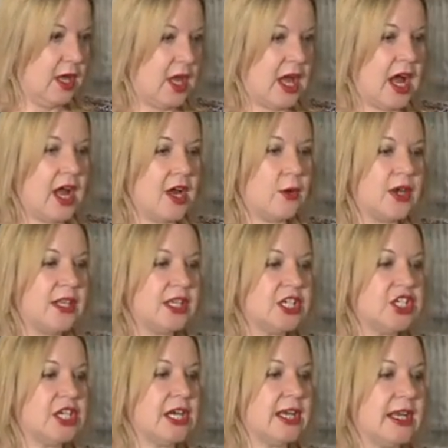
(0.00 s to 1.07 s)
How are they
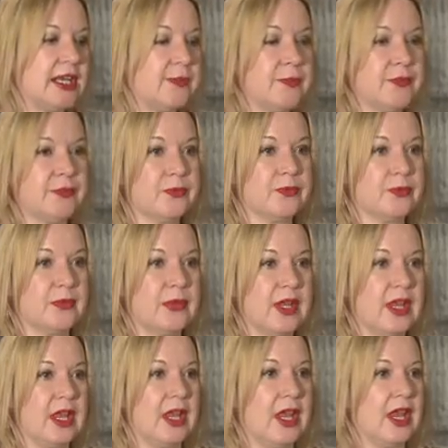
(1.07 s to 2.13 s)
sharing?
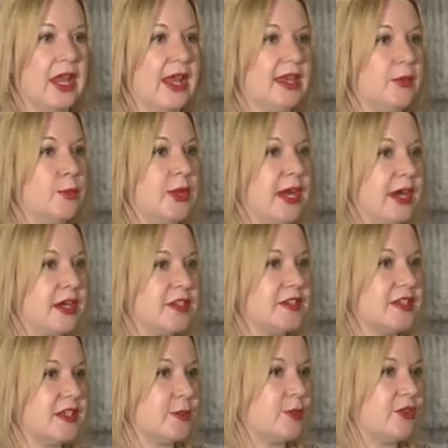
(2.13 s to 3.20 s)
In-person